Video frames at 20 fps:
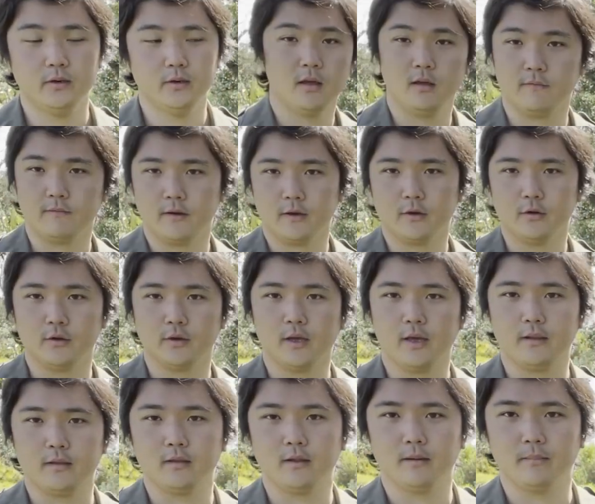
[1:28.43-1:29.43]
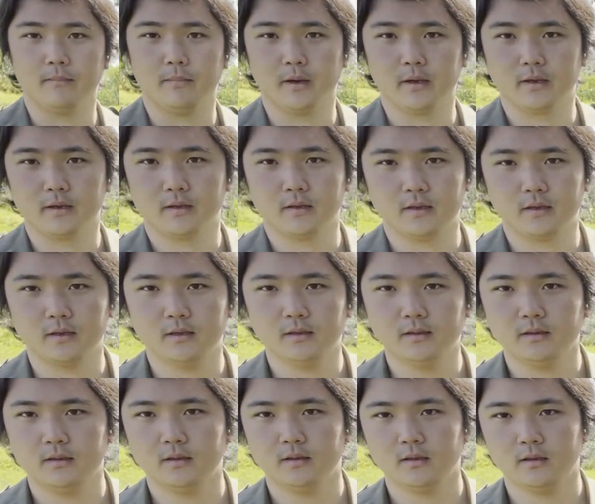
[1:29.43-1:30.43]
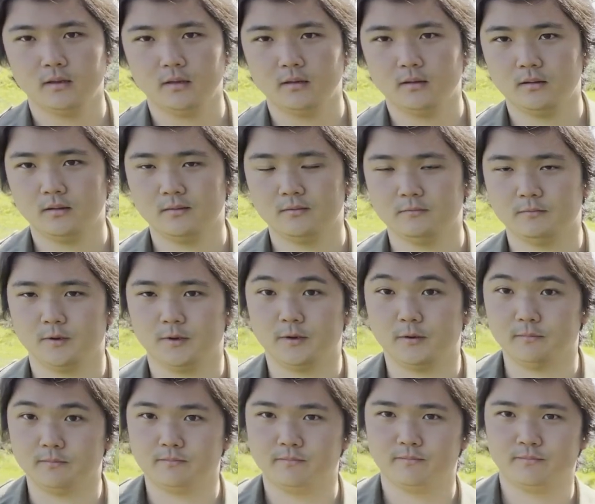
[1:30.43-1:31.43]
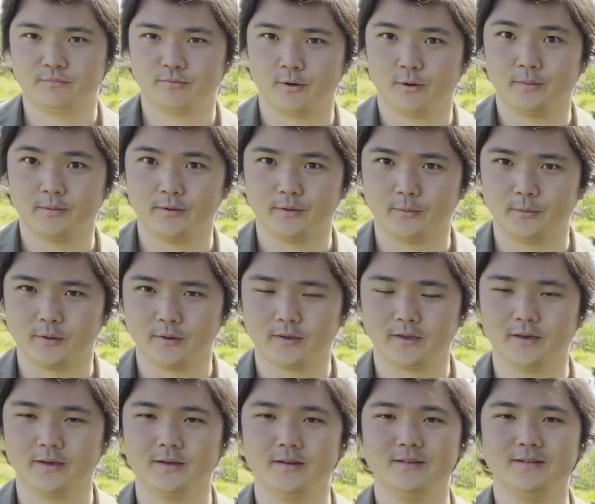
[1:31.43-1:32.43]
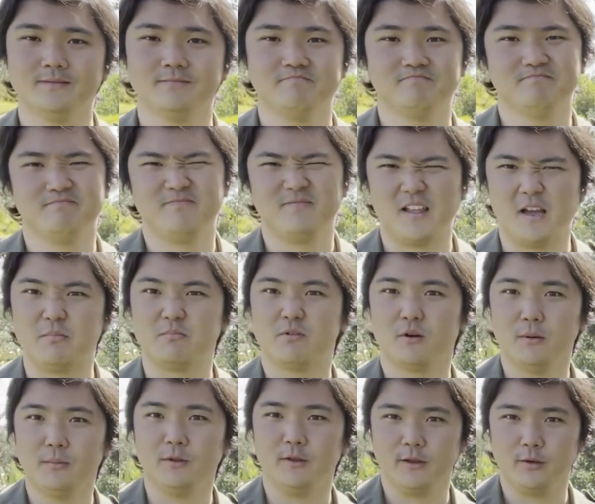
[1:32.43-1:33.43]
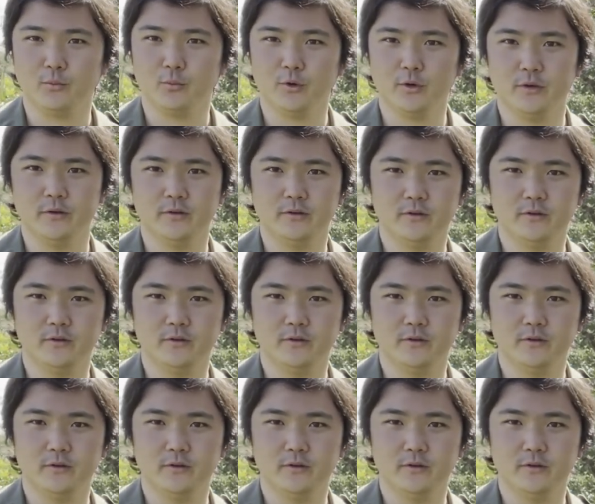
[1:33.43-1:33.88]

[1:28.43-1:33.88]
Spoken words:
If I could get that bike again, you know, properly working, I probably would.